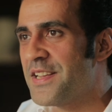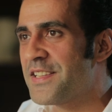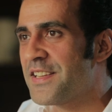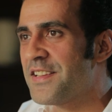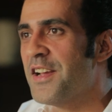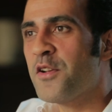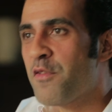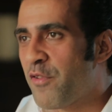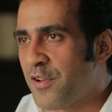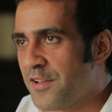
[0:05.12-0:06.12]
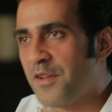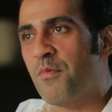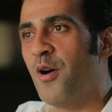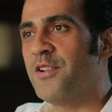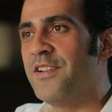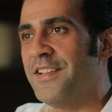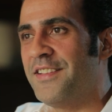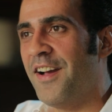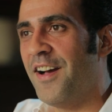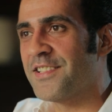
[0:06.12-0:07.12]
he says, you've written a modern
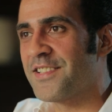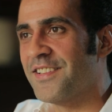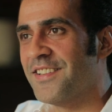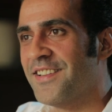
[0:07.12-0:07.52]
Itihasa.